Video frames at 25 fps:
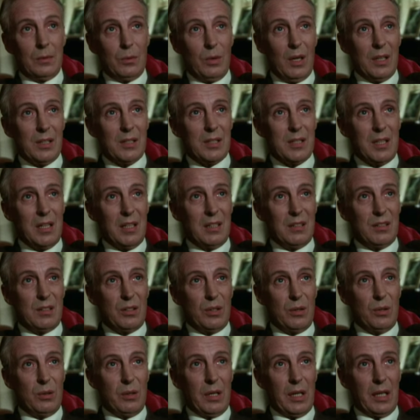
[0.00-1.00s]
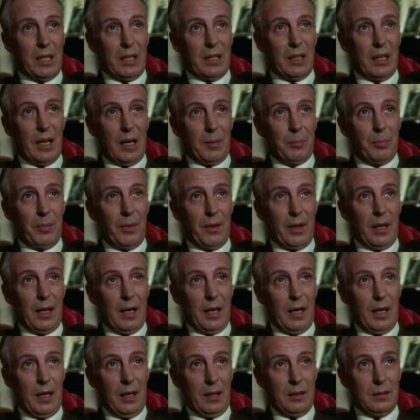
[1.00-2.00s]
What's he doing up
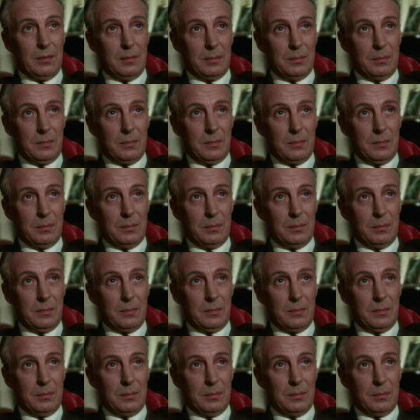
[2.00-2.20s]
there?